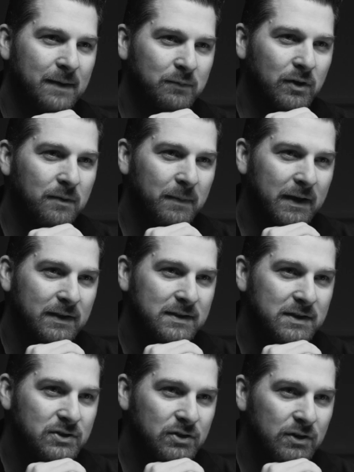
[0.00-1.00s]
I'm going to make a
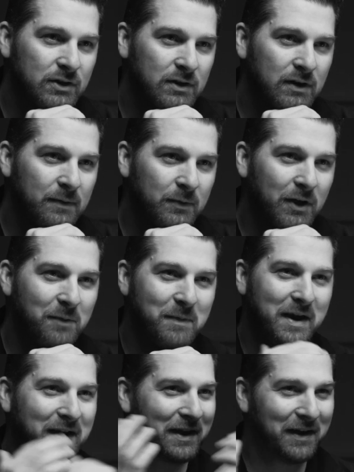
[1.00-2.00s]
t-shirt, or I'm going to
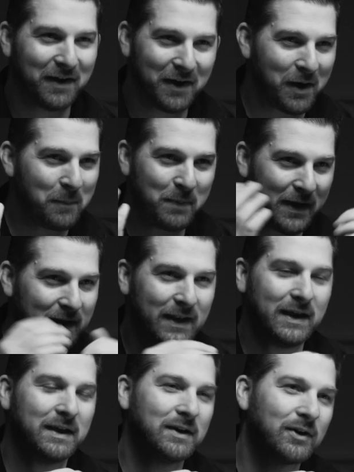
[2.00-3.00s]
make a
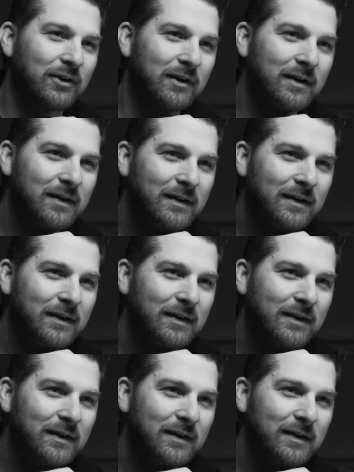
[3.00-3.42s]
beanie, or,